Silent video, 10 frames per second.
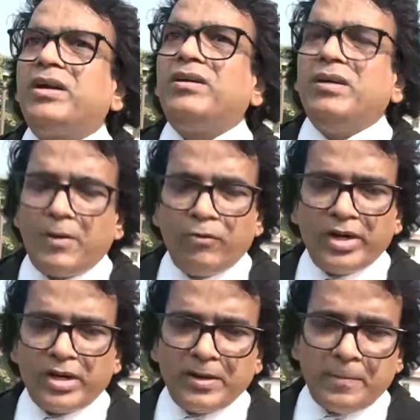where
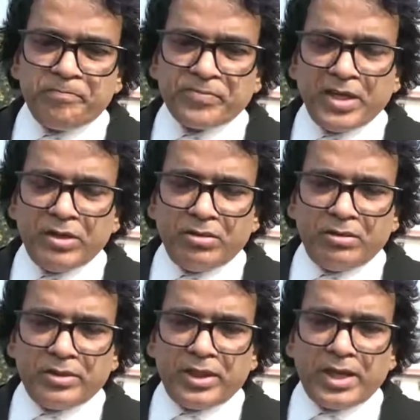
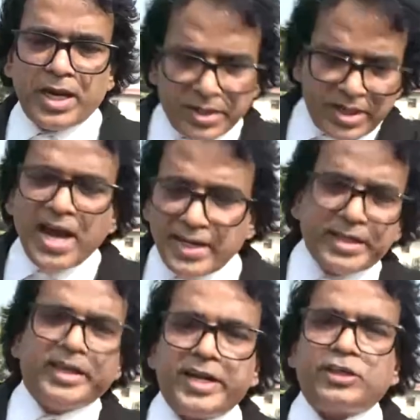the
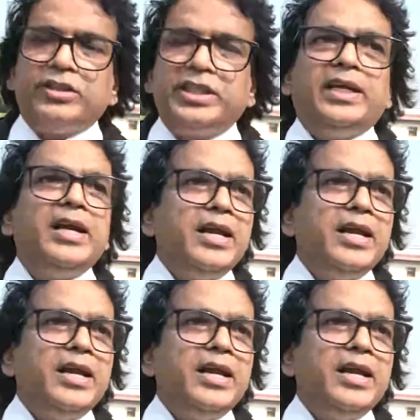entire integration.